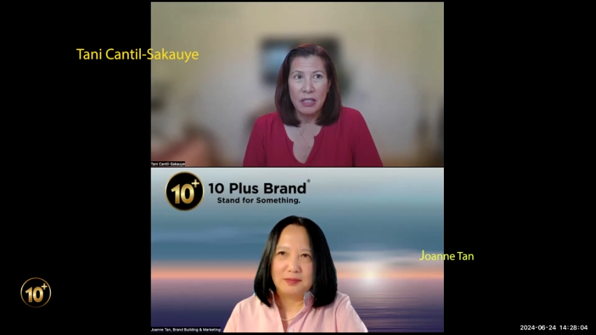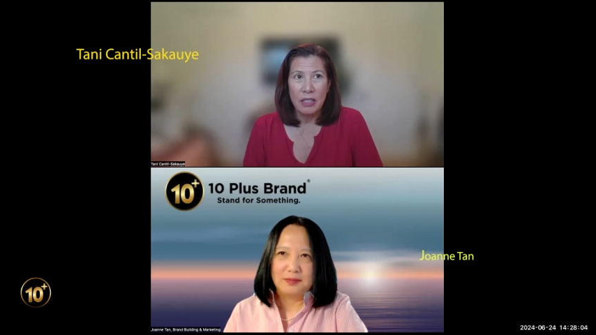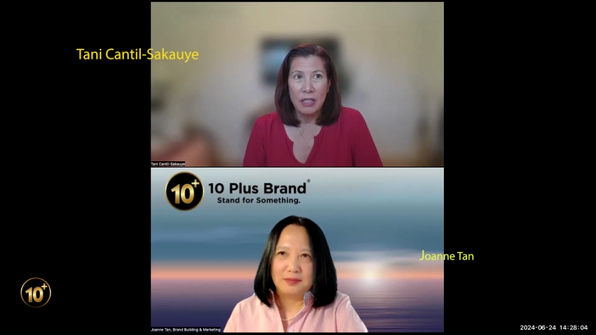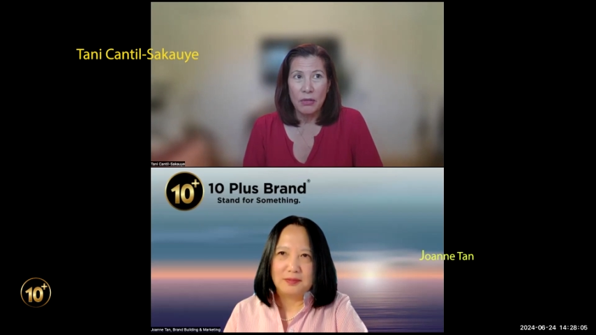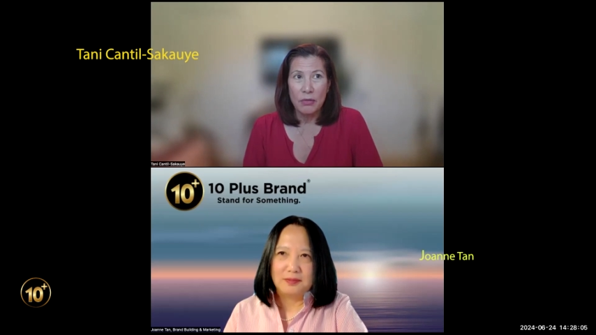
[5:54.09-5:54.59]

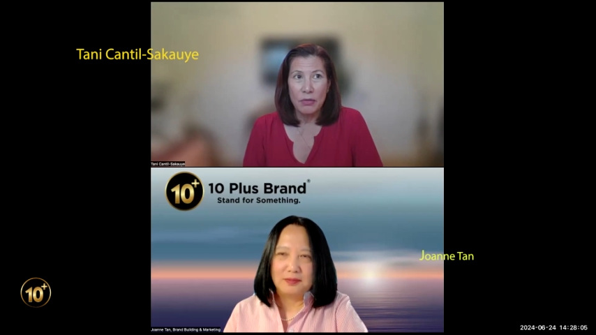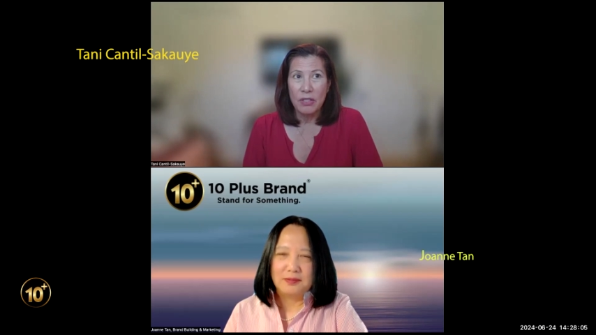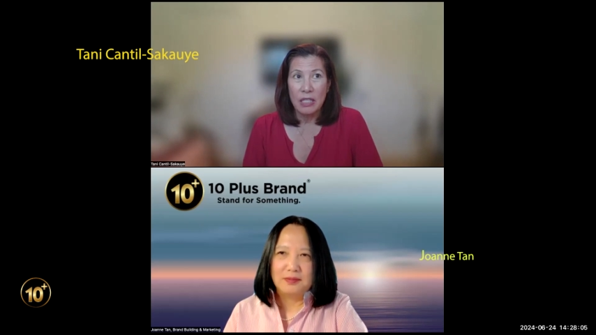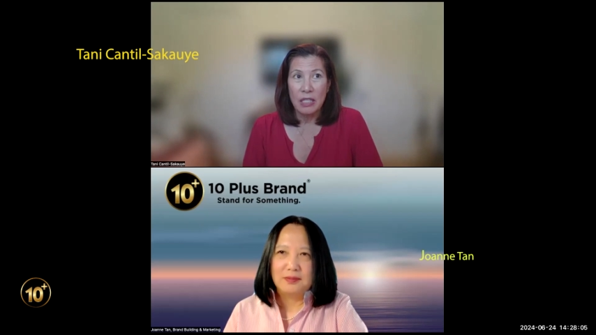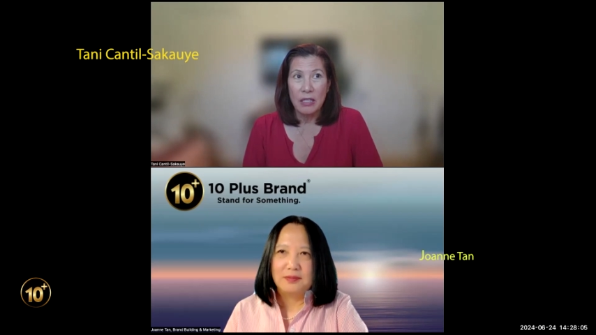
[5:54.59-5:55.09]
Speaker 1: I don't
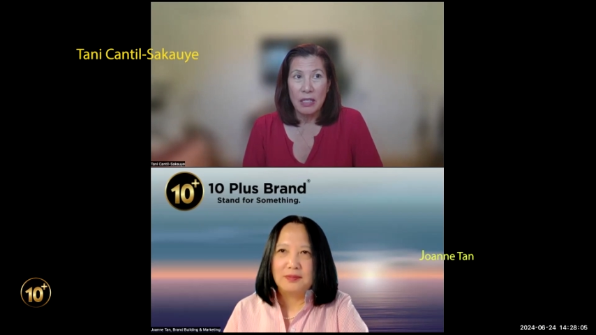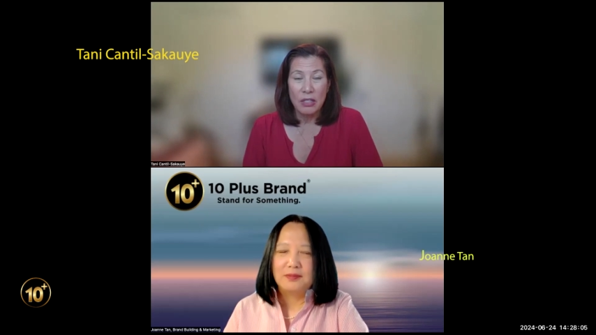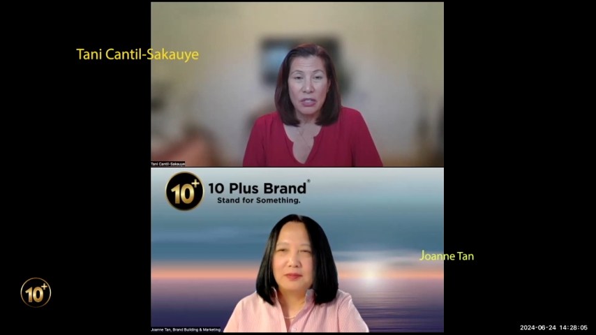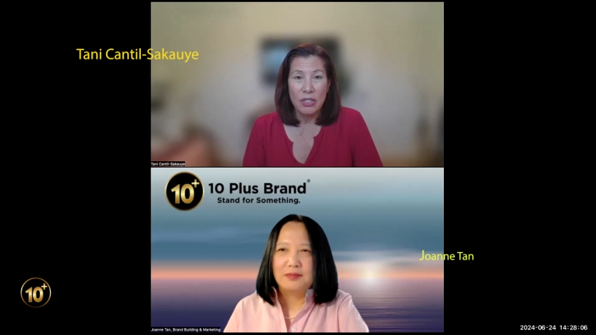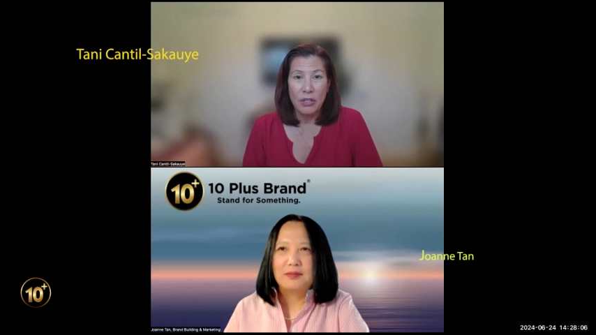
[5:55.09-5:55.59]
see it
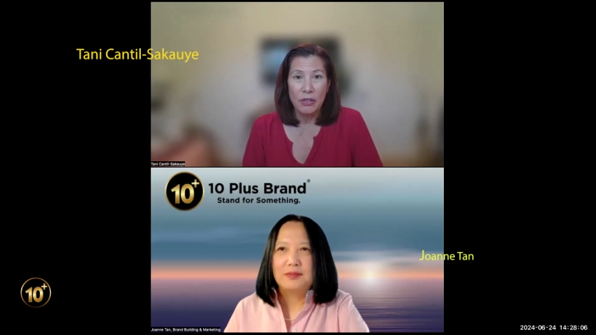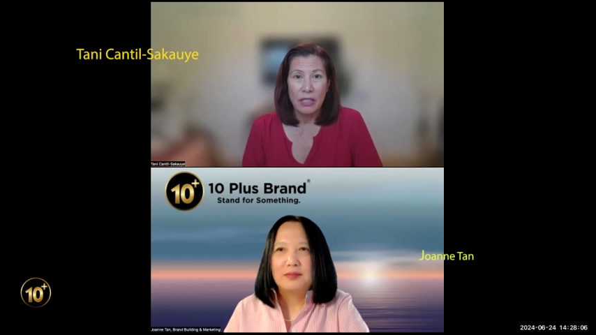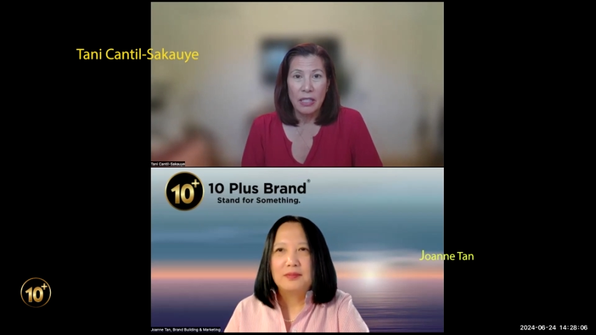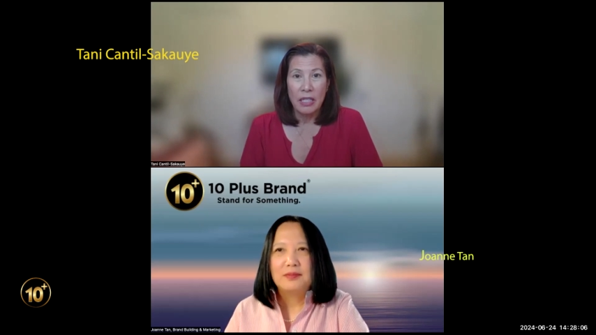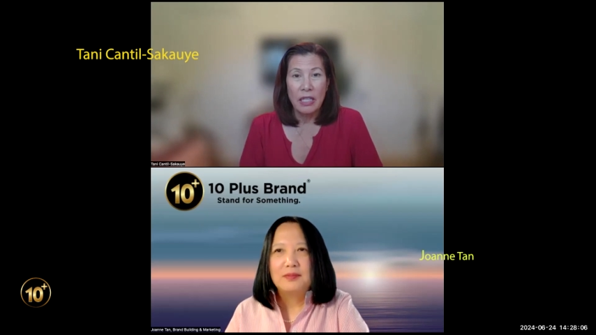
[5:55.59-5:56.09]

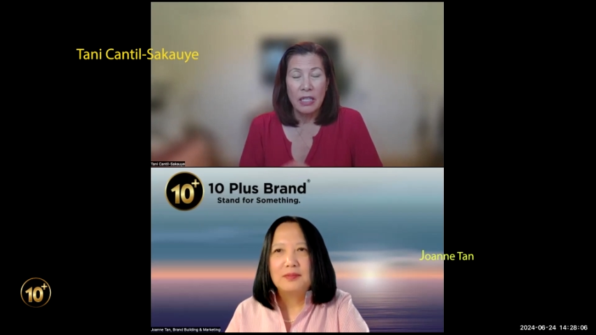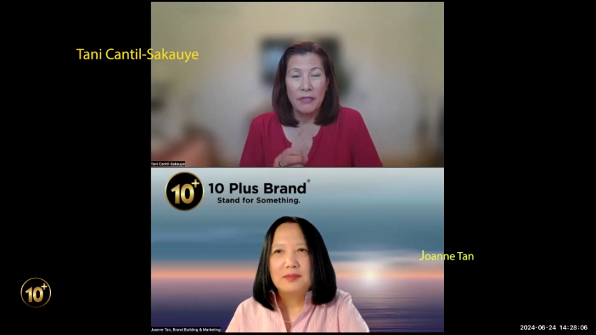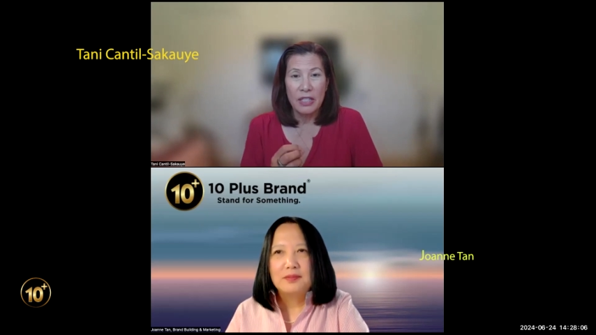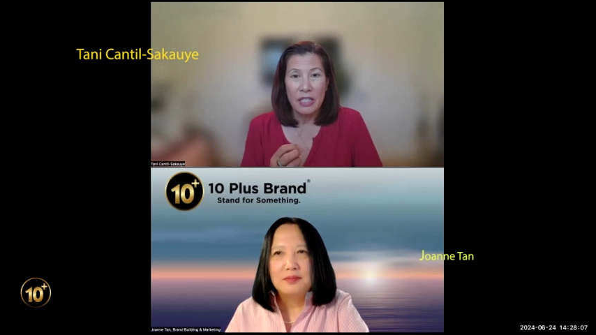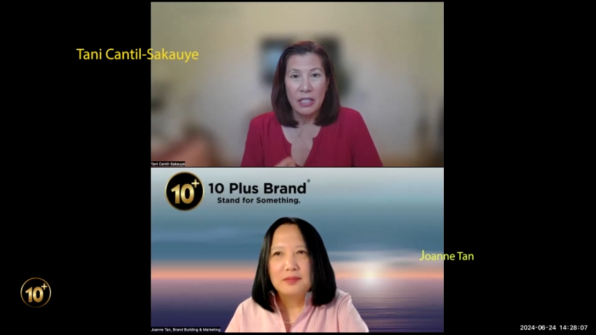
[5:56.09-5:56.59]
necessarily in and
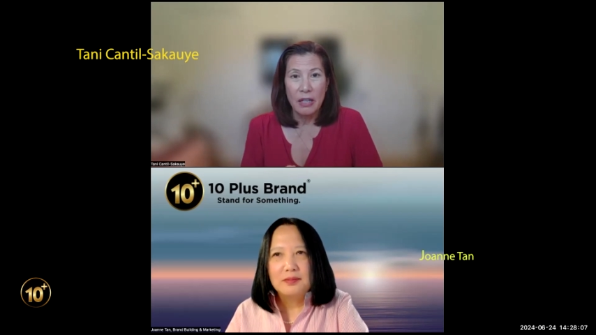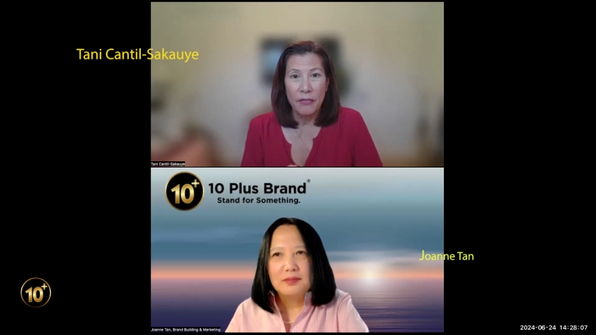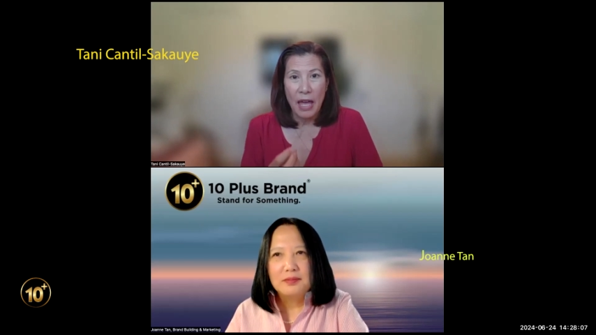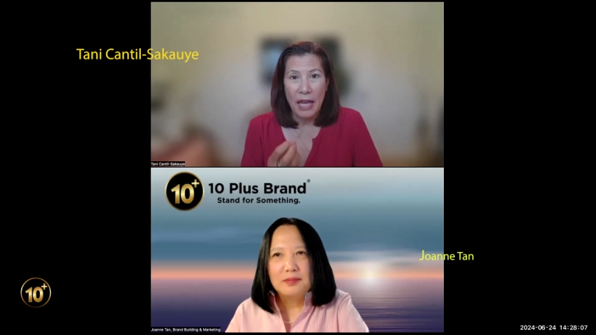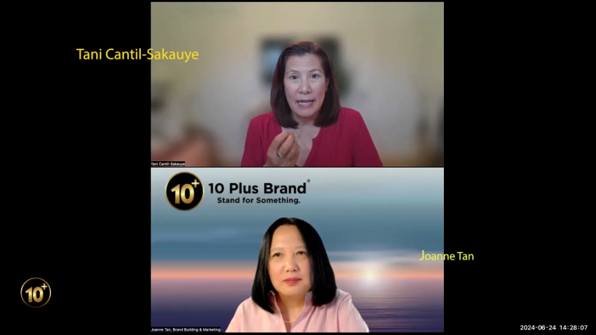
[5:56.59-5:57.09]
of
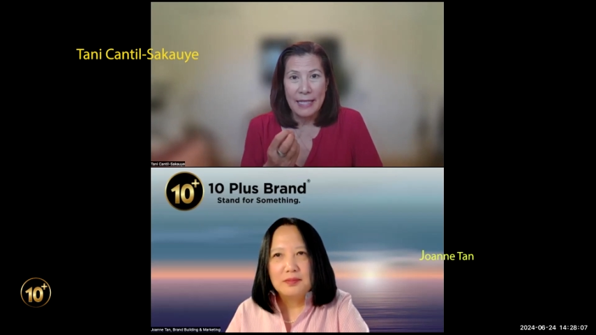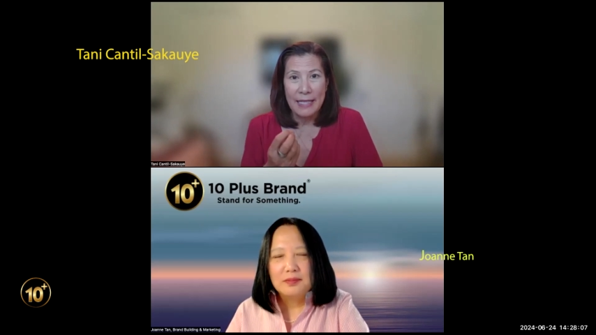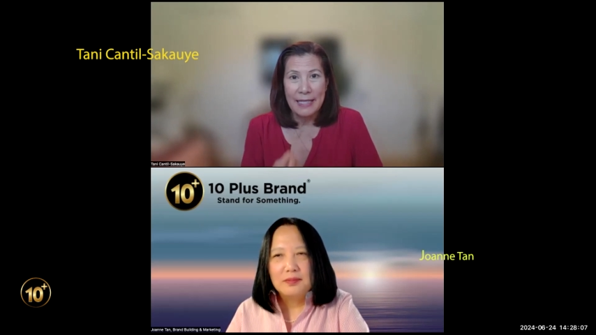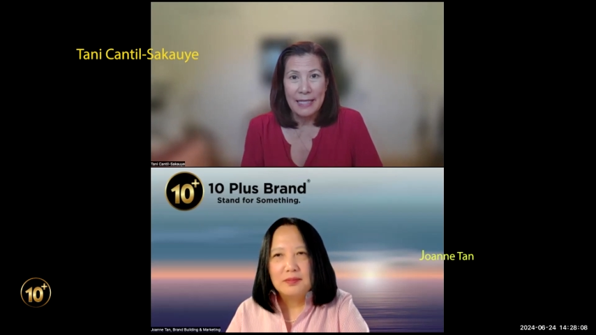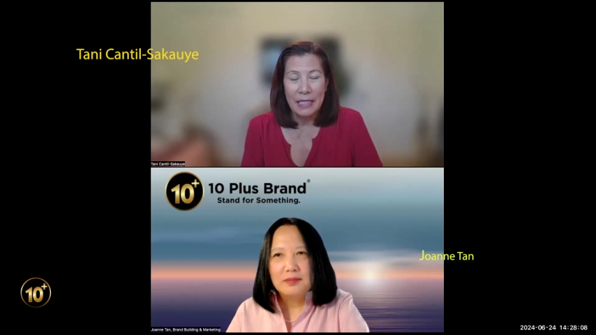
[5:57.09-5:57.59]
itself, that
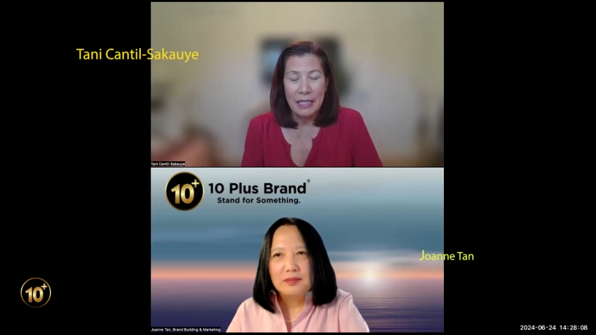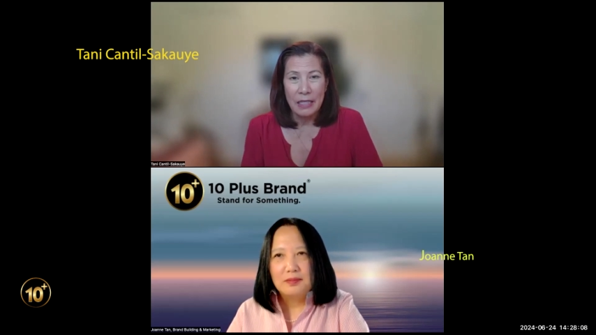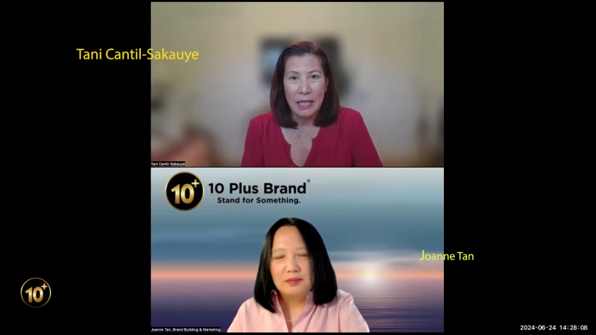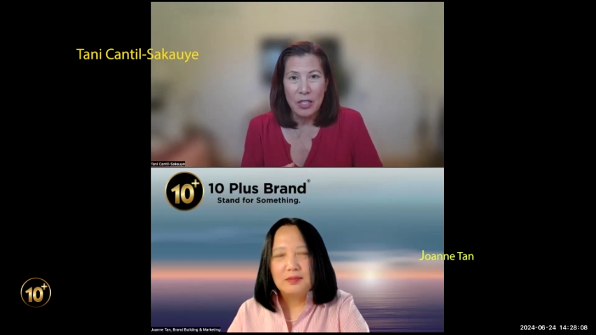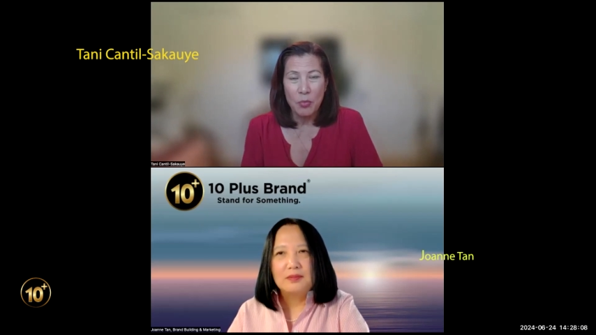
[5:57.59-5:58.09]
idea
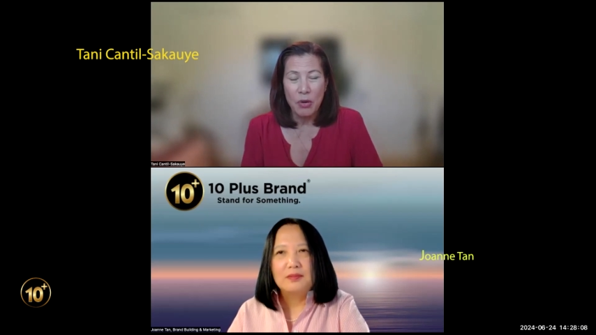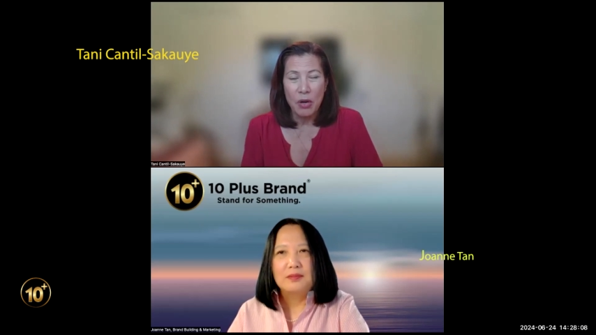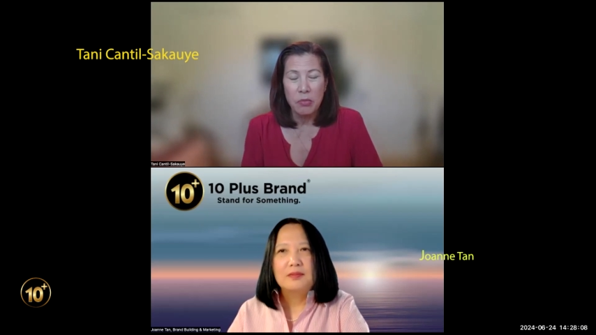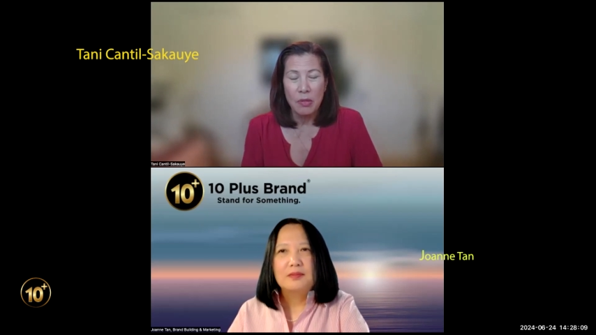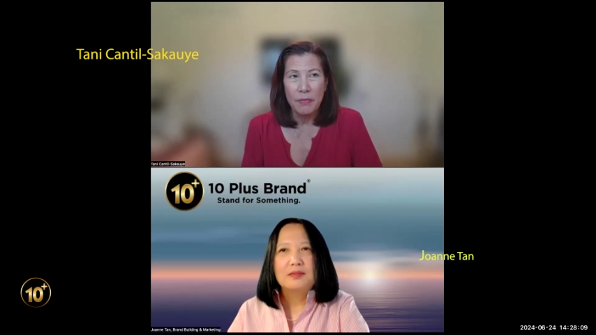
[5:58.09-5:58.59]
as a
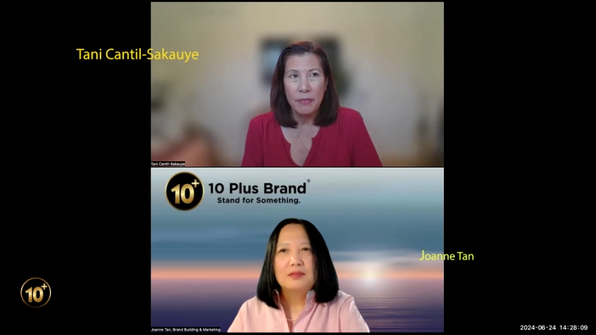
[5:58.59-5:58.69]
problem.